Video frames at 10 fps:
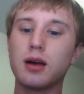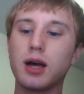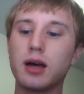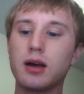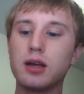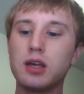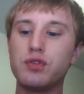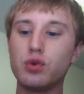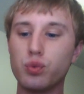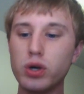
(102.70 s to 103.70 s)

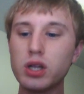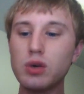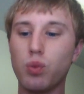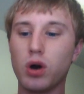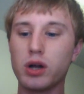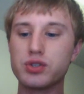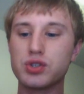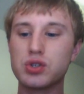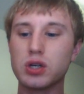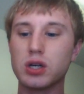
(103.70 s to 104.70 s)
If you really want
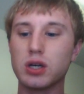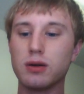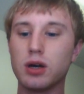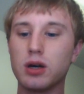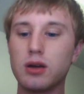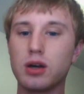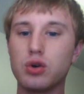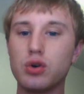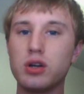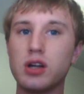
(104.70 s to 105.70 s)
a
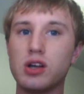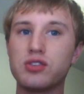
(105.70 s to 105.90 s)
good